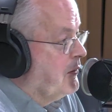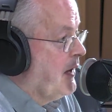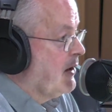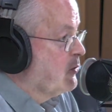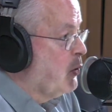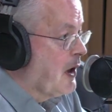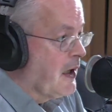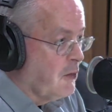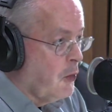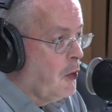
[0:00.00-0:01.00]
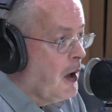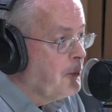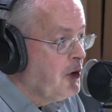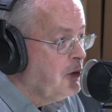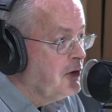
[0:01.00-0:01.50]
that's what I grew up
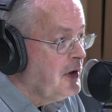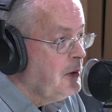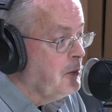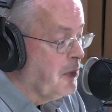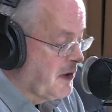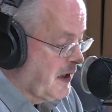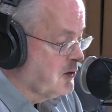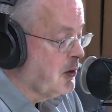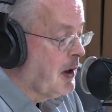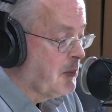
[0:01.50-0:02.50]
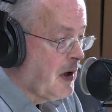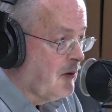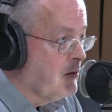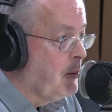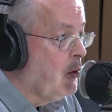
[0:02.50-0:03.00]
using, but that's what I'm
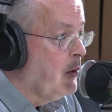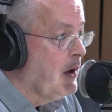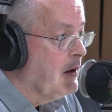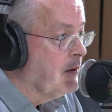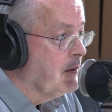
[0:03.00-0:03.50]
comfortable with.